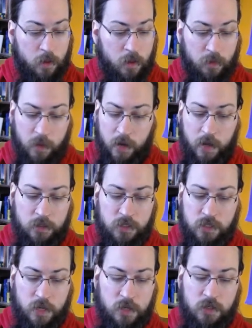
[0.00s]
Then I had to
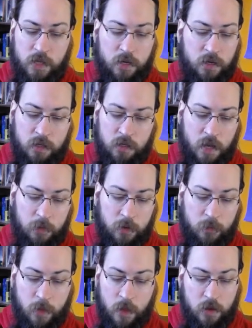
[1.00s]
stage that kidnapping.
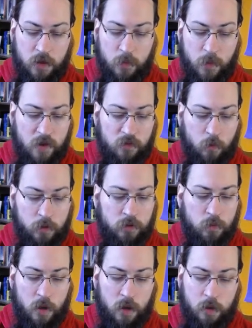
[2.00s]
You may have wondered
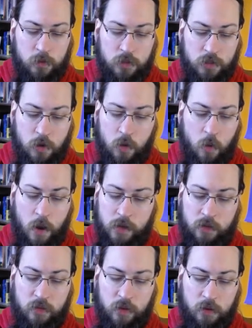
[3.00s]
why I was so quiet
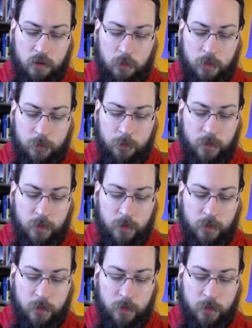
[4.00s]
in the nightclub.